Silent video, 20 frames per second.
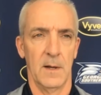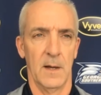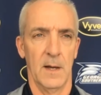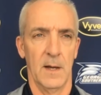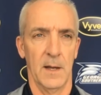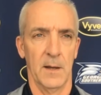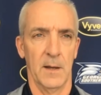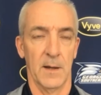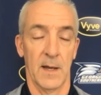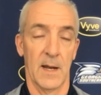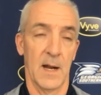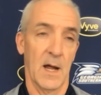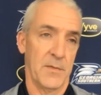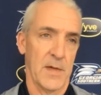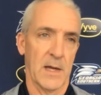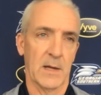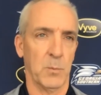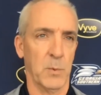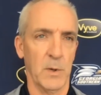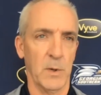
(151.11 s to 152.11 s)
And, and I
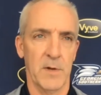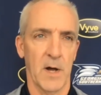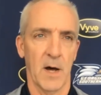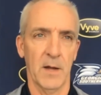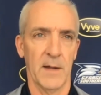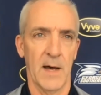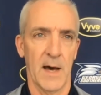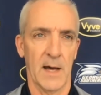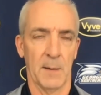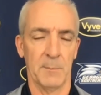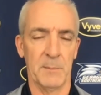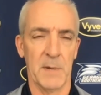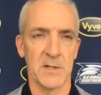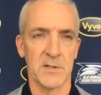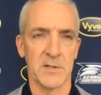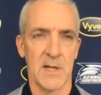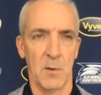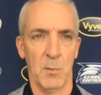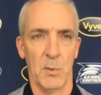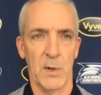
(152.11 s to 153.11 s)
think we've done that. I'm not
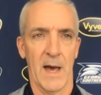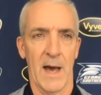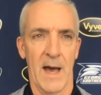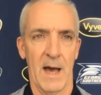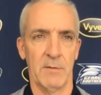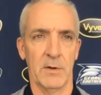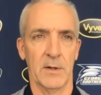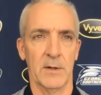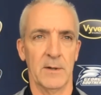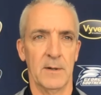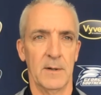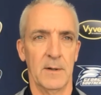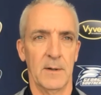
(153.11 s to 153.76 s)
saying we haven't.